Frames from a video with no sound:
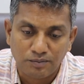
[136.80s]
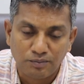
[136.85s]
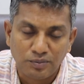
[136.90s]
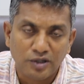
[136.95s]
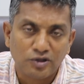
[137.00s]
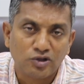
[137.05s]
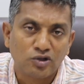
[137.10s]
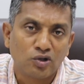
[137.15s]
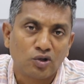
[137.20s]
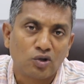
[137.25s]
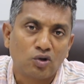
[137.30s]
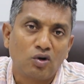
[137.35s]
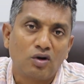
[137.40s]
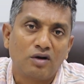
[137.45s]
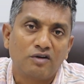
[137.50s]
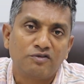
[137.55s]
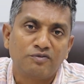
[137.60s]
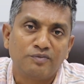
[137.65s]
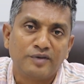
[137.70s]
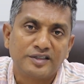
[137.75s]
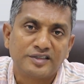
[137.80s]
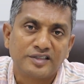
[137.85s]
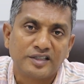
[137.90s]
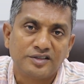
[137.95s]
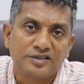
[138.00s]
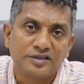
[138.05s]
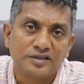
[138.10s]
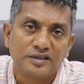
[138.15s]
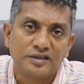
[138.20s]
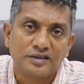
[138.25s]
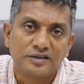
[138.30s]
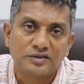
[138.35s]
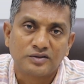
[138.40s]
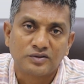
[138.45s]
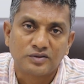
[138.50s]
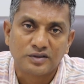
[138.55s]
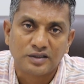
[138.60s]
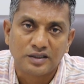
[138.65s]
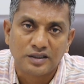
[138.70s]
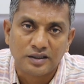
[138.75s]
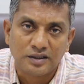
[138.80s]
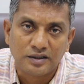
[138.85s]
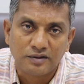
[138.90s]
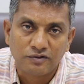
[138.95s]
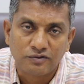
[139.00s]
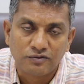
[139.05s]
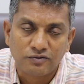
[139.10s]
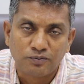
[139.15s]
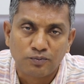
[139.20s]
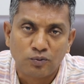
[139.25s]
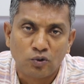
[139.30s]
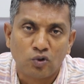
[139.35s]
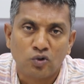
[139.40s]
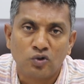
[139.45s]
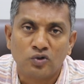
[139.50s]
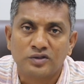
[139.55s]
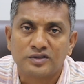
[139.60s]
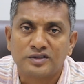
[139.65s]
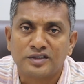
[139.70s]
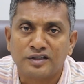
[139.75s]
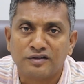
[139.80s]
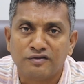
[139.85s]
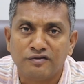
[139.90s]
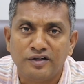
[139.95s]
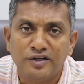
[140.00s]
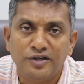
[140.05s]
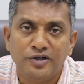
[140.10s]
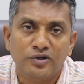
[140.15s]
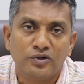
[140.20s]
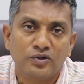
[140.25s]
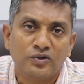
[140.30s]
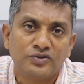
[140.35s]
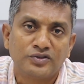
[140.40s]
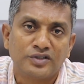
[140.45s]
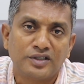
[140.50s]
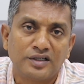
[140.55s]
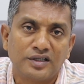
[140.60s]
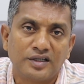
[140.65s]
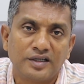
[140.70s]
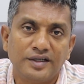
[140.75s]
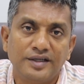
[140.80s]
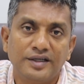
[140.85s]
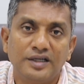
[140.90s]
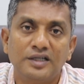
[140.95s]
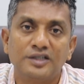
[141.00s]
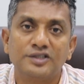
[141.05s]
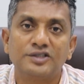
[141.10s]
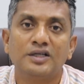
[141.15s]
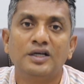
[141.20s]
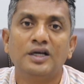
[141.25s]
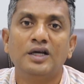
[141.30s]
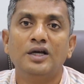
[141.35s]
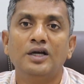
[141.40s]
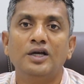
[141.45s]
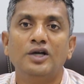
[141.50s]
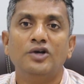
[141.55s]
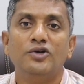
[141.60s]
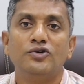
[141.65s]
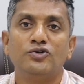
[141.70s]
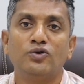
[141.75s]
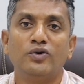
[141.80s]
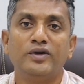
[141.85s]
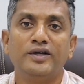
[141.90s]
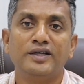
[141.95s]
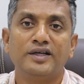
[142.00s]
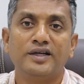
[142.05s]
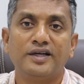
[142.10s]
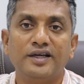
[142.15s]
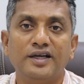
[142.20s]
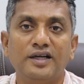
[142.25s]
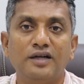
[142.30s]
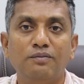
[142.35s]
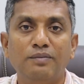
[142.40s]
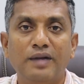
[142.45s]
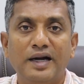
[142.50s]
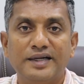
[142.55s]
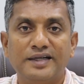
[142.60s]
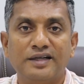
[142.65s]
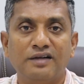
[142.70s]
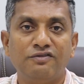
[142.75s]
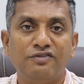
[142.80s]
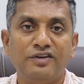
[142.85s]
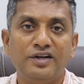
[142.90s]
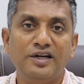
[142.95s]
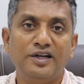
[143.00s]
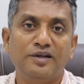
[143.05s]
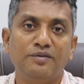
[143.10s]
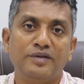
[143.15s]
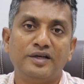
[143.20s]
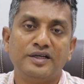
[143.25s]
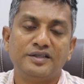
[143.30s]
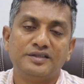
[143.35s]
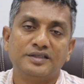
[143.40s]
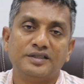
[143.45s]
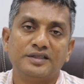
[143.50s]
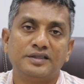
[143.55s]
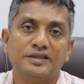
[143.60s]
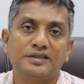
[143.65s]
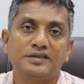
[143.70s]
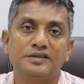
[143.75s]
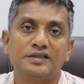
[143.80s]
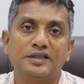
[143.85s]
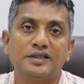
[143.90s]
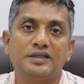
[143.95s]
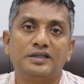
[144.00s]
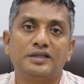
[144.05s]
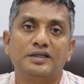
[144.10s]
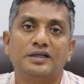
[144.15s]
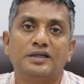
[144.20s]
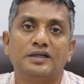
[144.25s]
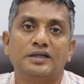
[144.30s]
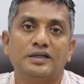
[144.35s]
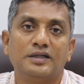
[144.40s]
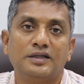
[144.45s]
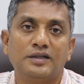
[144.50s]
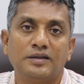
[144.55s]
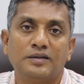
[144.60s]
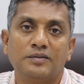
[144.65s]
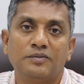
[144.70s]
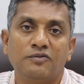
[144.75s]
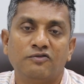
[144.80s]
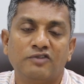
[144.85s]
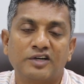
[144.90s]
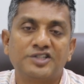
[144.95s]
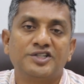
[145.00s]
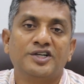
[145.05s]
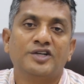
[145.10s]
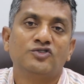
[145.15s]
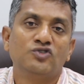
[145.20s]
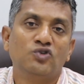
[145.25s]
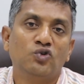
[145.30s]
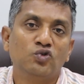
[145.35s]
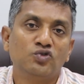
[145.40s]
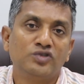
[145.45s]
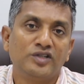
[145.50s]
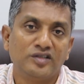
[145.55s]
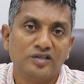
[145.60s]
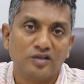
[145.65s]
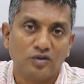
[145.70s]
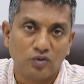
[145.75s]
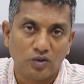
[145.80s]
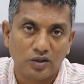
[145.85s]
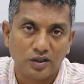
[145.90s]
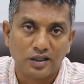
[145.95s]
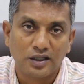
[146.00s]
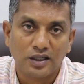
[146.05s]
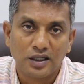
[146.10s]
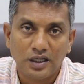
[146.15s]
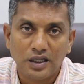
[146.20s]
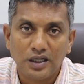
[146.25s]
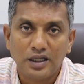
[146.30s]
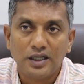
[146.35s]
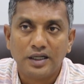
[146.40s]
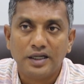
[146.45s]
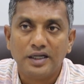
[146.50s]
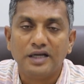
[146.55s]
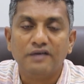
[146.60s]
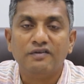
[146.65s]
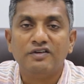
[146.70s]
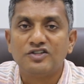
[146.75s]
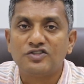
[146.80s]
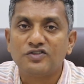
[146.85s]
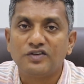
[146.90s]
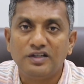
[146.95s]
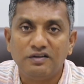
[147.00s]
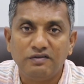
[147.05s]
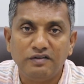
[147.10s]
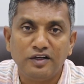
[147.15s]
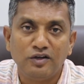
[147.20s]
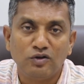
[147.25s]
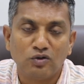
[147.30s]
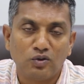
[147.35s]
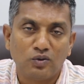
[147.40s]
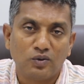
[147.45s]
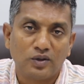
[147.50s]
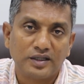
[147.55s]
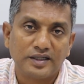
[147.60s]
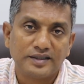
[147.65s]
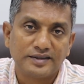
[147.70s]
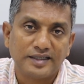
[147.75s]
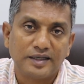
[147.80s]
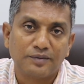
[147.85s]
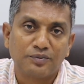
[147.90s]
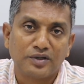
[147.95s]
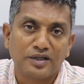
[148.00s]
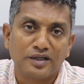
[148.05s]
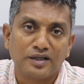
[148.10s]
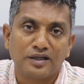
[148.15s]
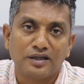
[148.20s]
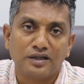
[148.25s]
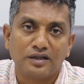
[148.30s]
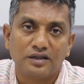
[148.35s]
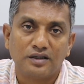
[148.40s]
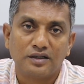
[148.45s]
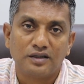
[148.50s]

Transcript: plethora of messages, posts and videos and reels showing real battlefield images that Russia is losing the war. Eventually we know what is happening